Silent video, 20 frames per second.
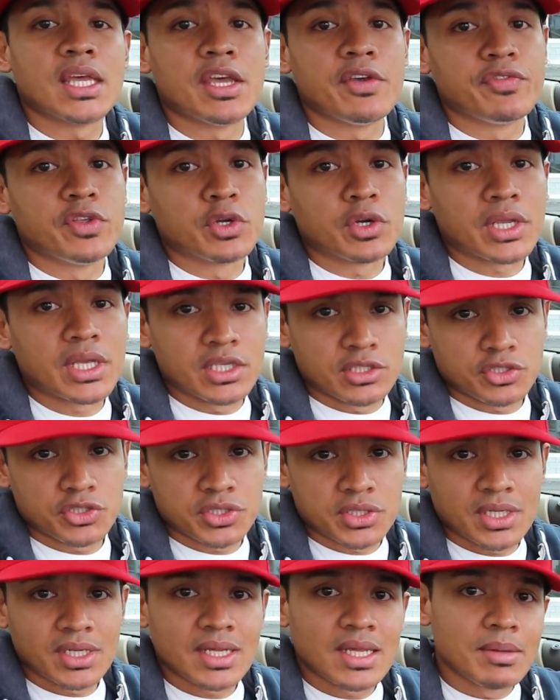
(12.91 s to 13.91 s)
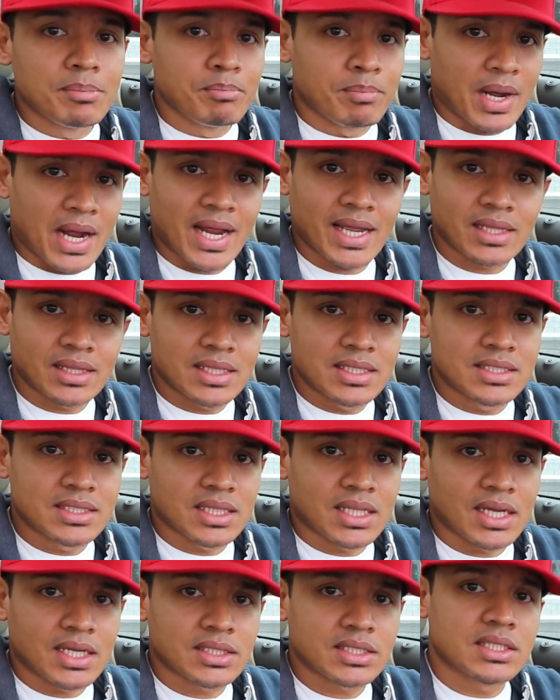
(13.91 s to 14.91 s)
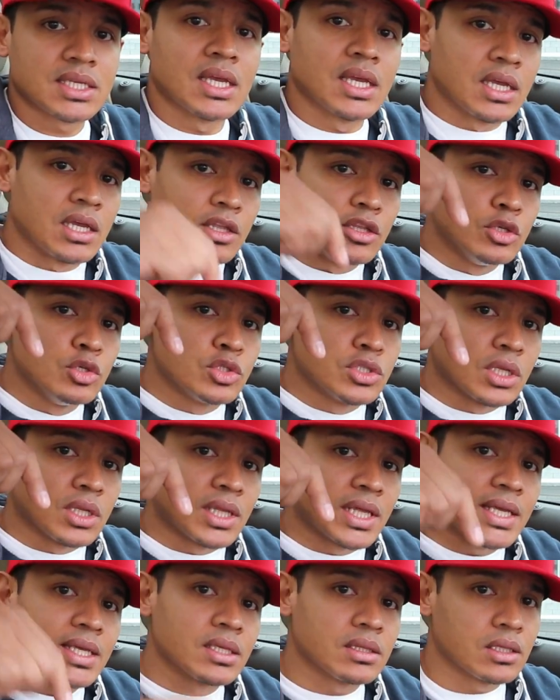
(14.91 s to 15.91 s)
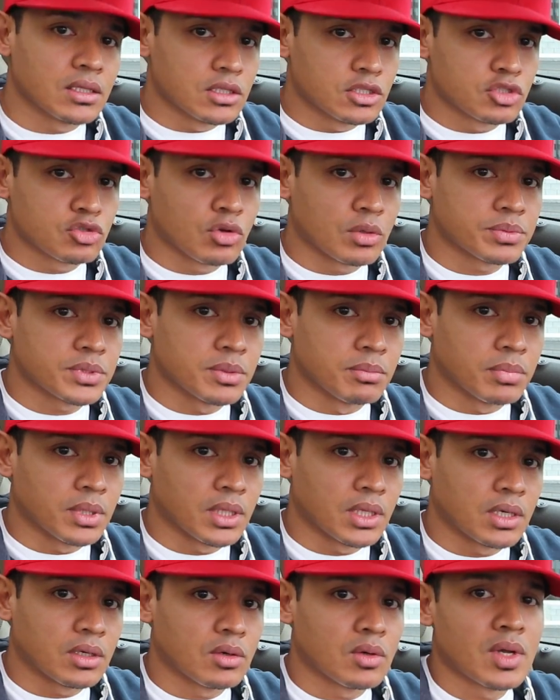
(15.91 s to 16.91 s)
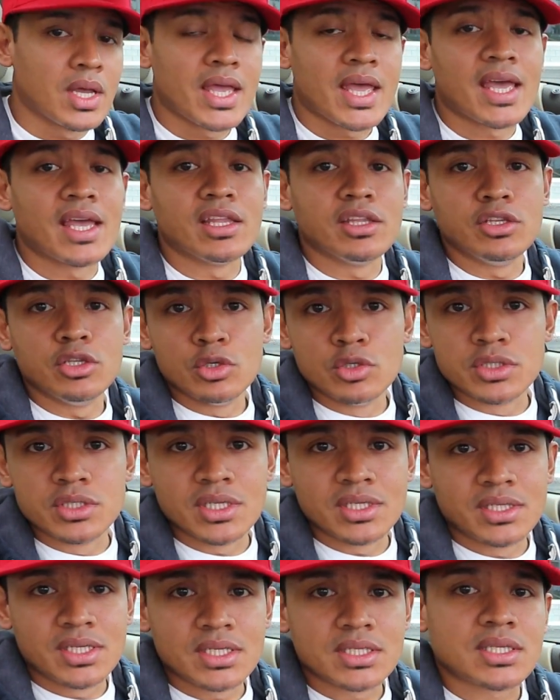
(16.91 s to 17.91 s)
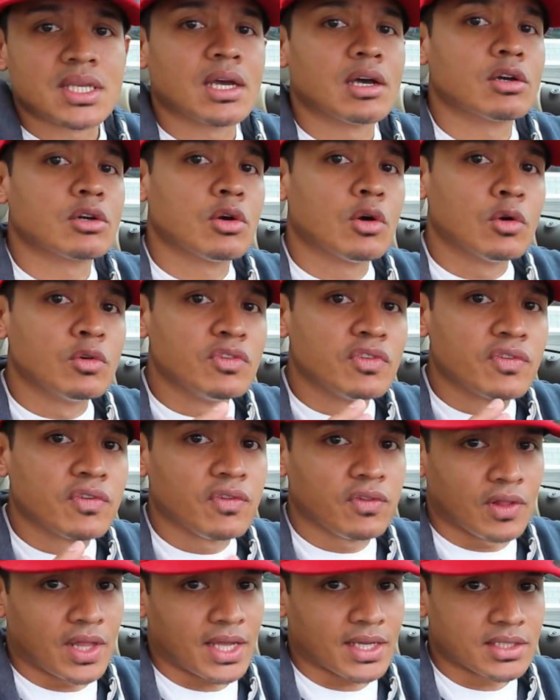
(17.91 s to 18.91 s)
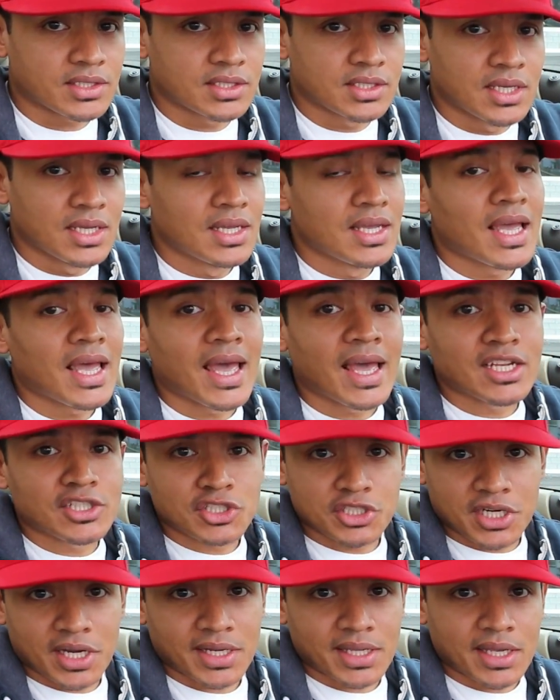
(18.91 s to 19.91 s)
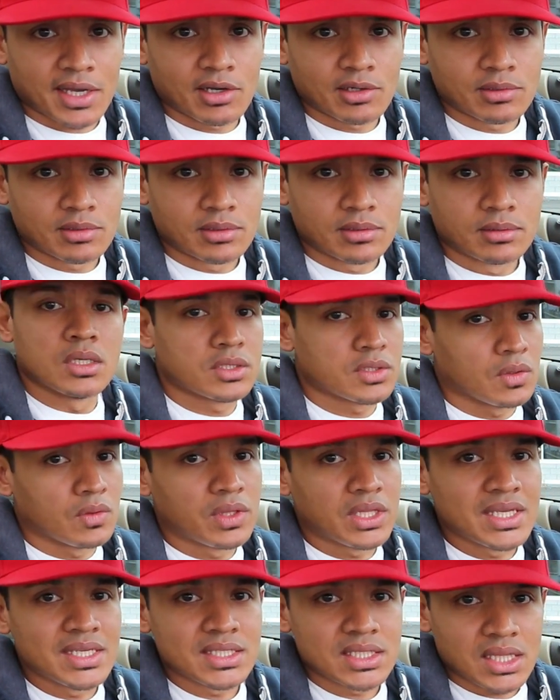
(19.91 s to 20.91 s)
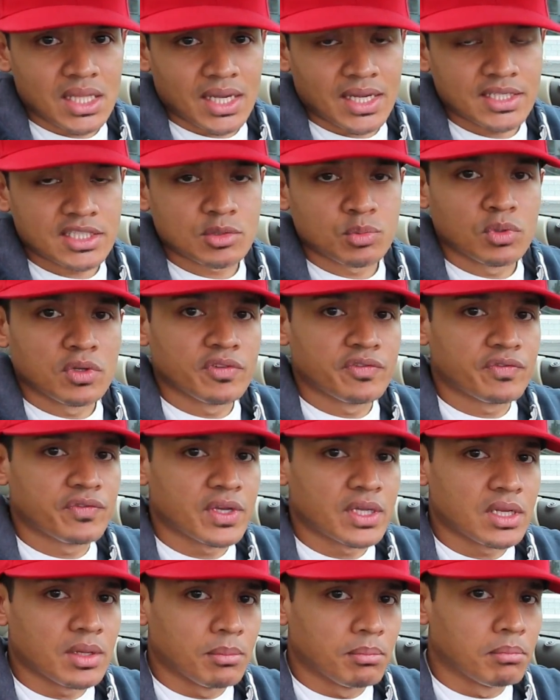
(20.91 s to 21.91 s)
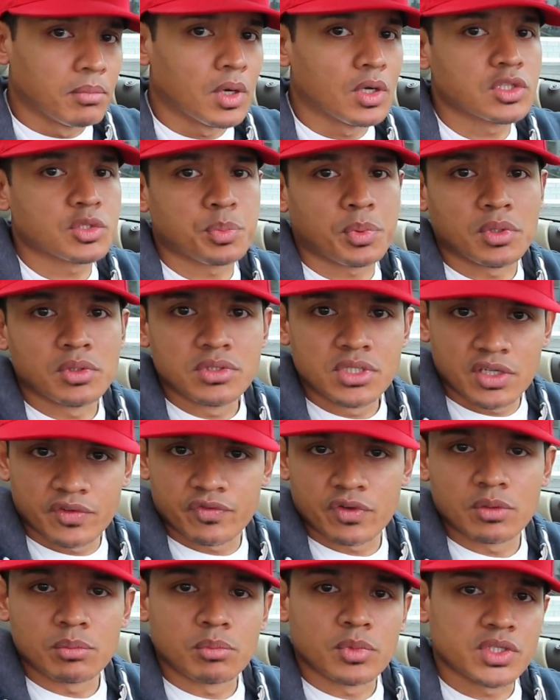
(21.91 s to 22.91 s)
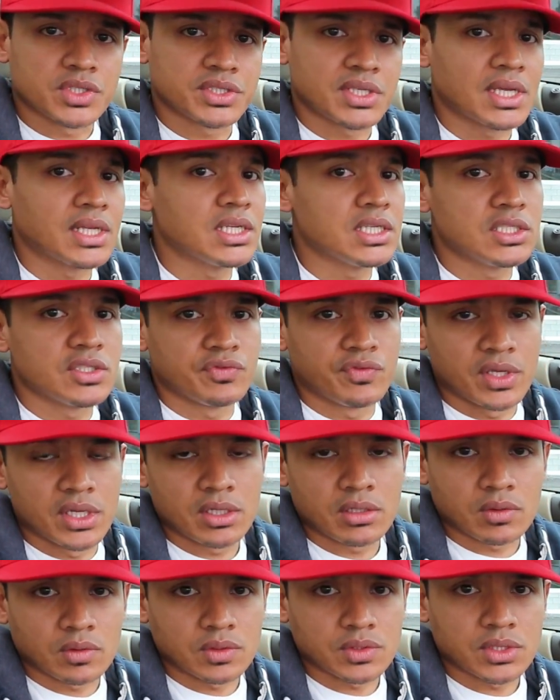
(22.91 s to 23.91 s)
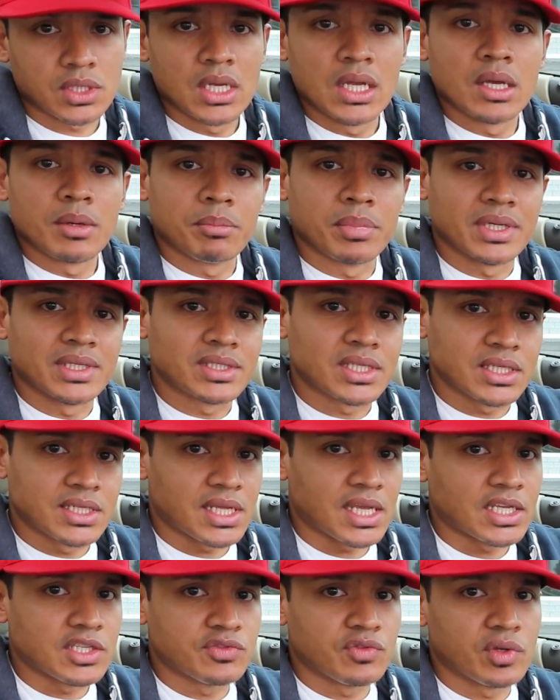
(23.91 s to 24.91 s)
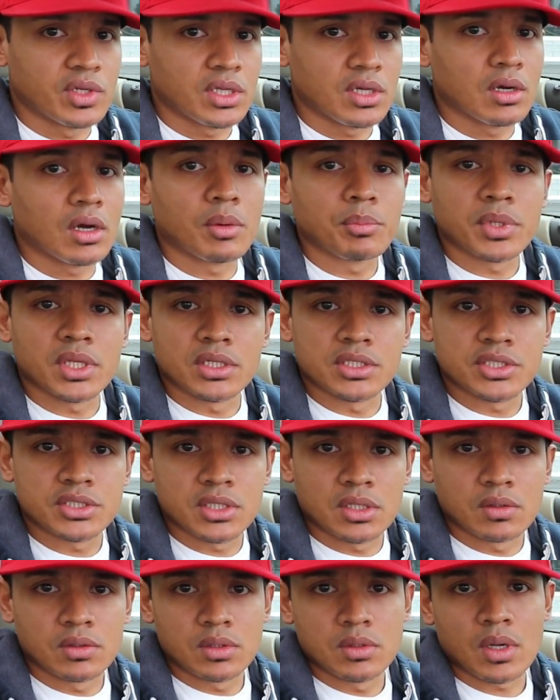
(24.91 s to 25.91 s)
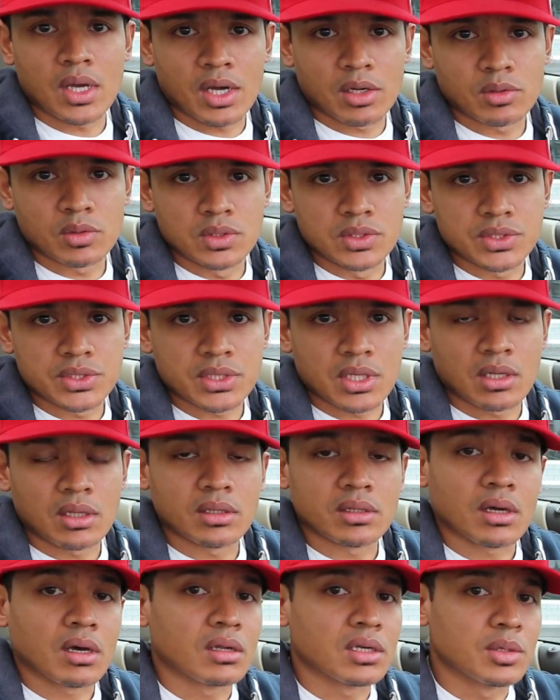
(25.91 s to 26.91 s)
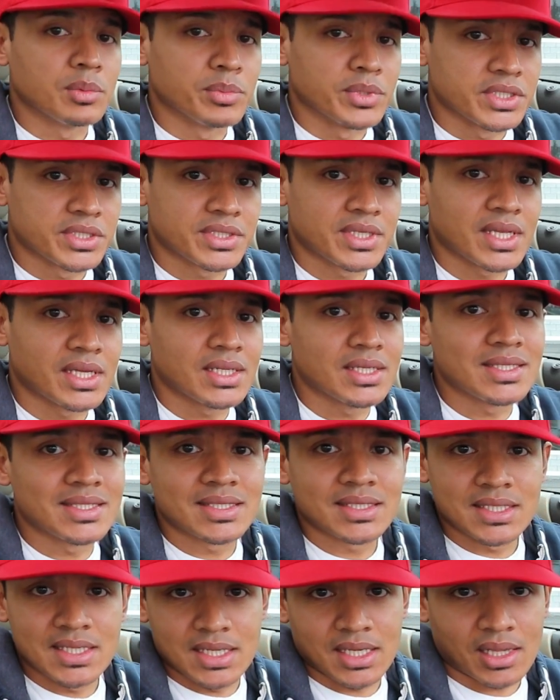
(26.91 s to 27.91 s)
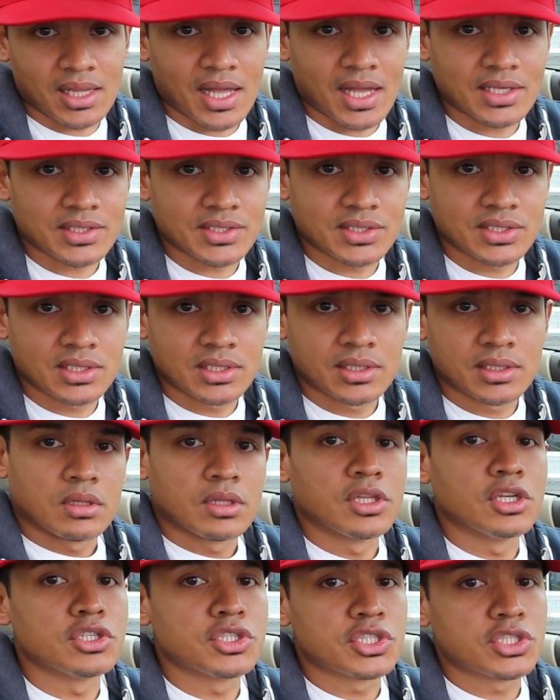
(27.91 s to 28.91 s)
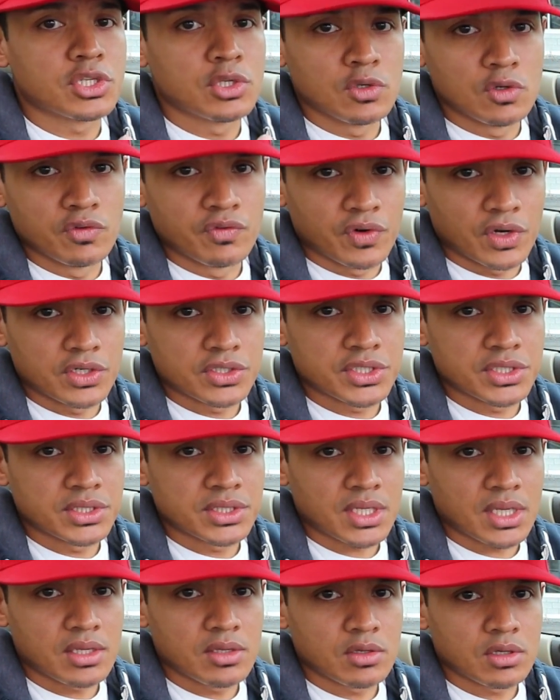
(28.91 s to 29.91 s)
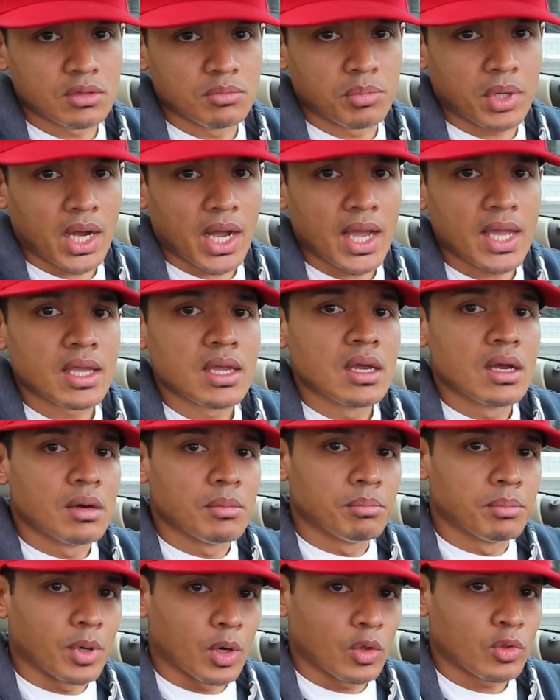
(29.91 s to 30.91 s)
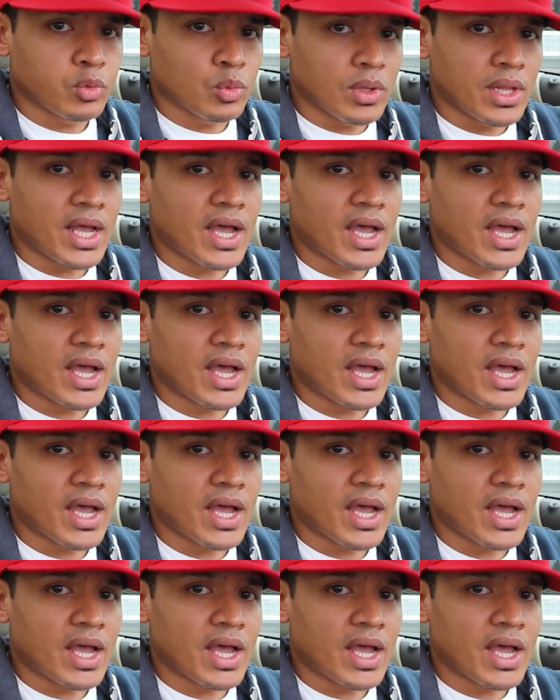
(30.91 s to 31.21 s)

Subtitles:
If you're interested in buying these lights, use the link in the description below and use the discount code FLEX at checkout. So these lights will fit multiple different Mercedes vehicles, but in today's video, I'm going to show you how to install it on a Mercedes C-Class. There's two versions that you can buy. Both will